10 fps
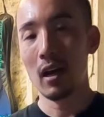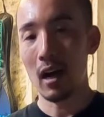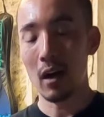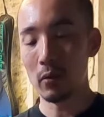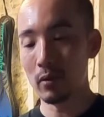
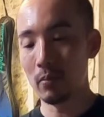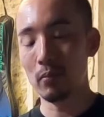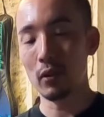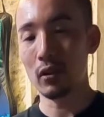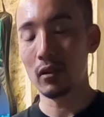I would
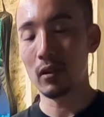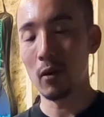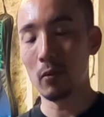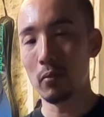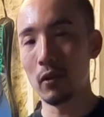
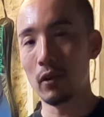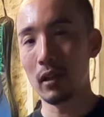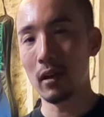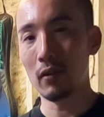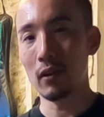pull the
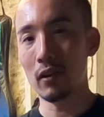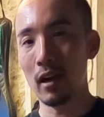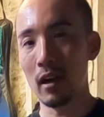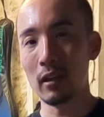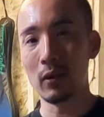lever,
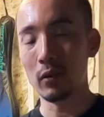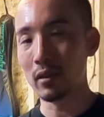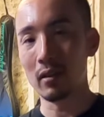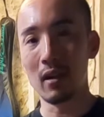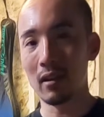and there was
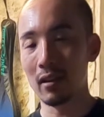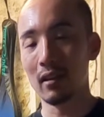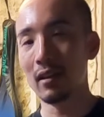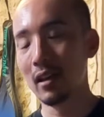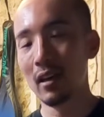just nothing.
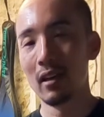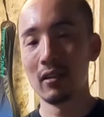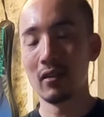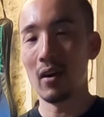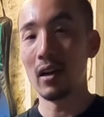
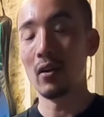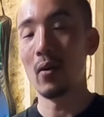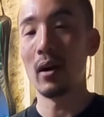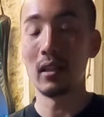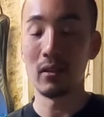So I
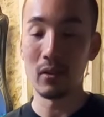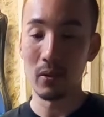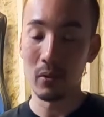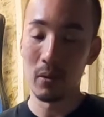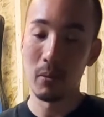know I need
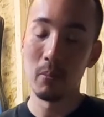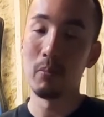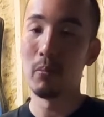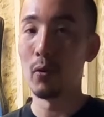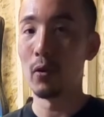to
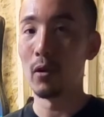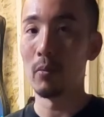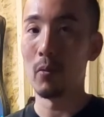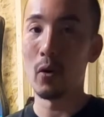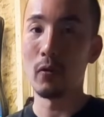pour
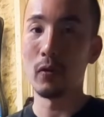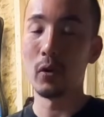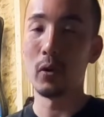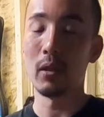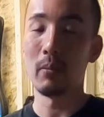more
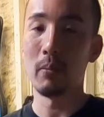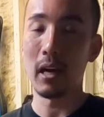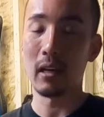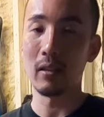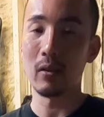fluid
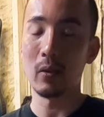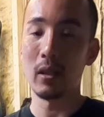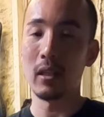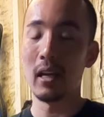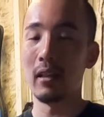back into
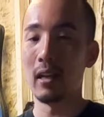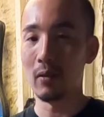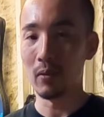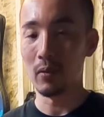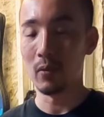it and
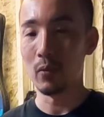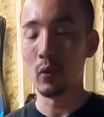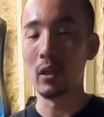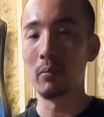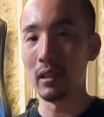then
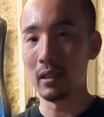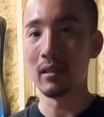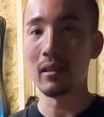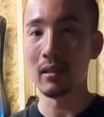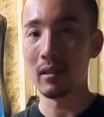re-bleed the
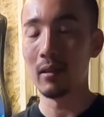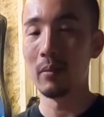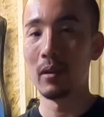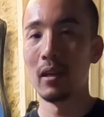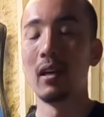
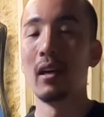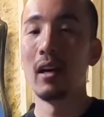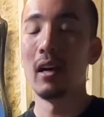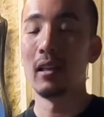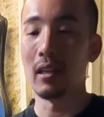system
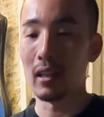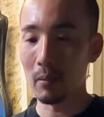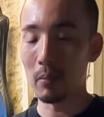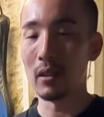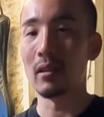and then get
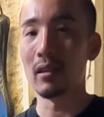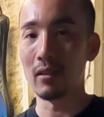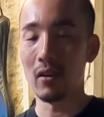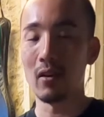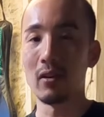the
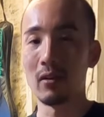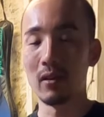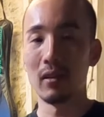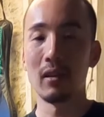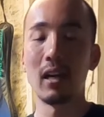pistons all
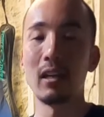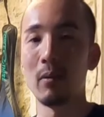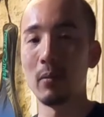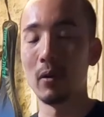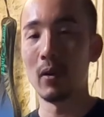lined
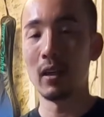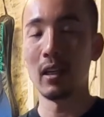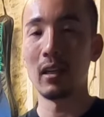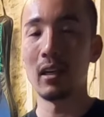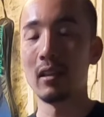up and
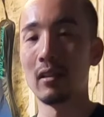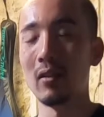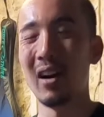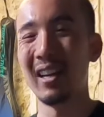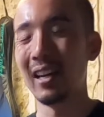ready again.
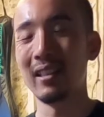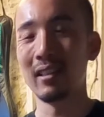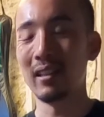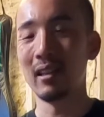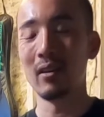So I
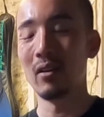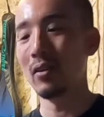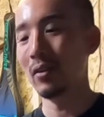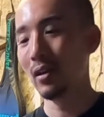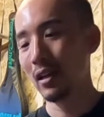just think, you
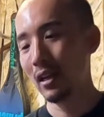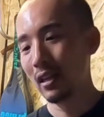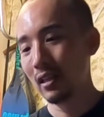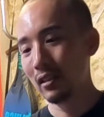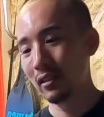know,
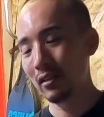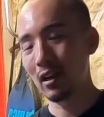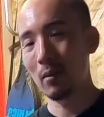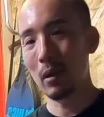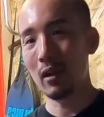just to
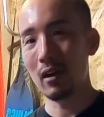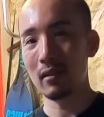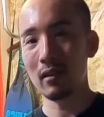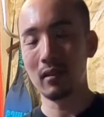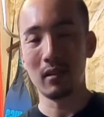cut my
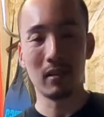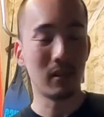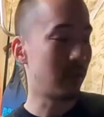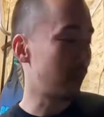losses, this is